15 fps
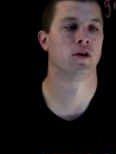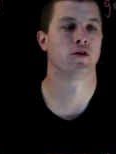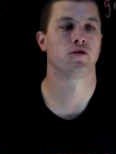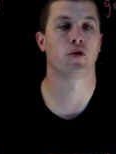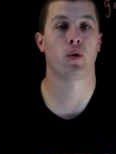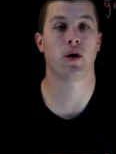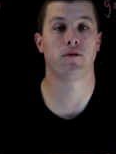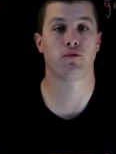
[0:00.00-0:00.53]

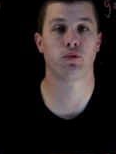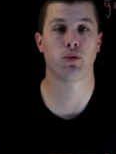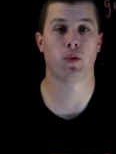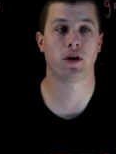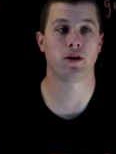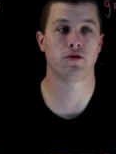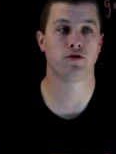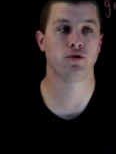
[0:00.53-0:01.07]
So if we
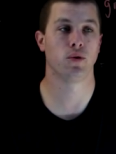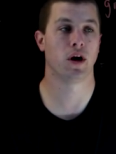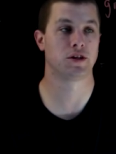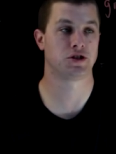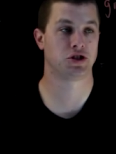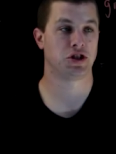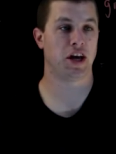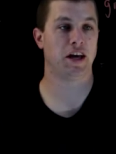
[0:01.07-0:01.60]
want to do a
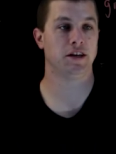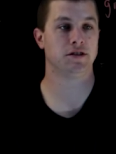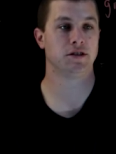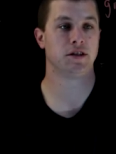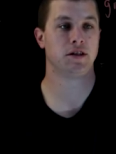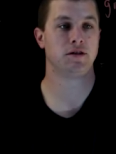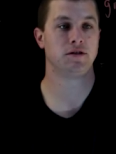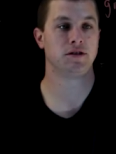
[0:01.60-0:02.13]
change in
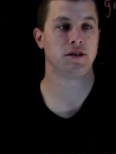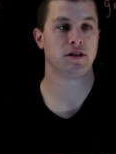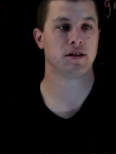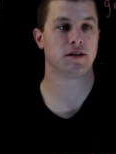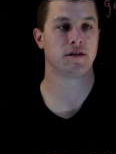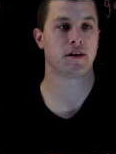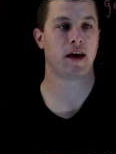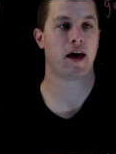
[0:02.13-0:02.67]
energy,
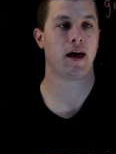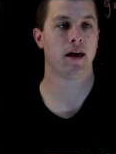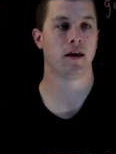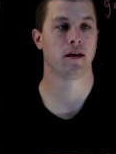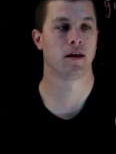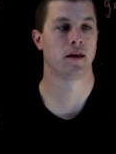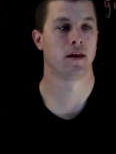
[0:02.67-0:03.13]
this guy,